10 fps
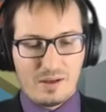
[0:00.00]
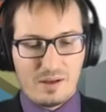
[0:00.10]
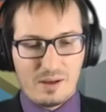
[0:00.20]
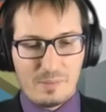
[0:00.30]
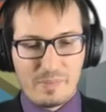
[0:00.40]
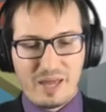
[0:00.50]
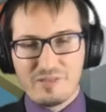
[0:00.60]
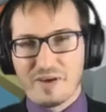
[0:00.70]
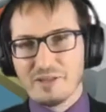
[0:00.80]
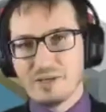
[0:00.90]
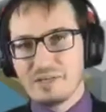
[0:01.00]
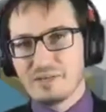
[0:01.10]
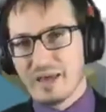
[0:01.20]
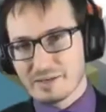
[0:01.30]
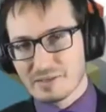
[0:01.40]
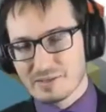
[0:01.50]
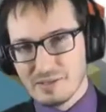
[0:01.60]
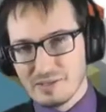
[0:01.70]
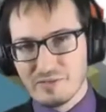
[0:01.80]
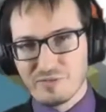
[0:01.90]
And finally, text
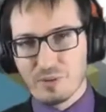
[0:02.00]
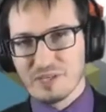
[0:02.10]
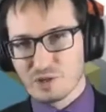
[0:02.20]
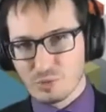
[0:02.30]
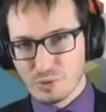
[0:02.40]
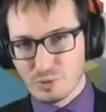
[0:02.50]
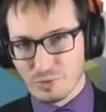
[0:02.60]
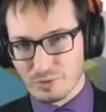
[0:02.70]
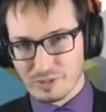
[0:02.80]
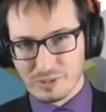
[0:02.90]
is information retrieval.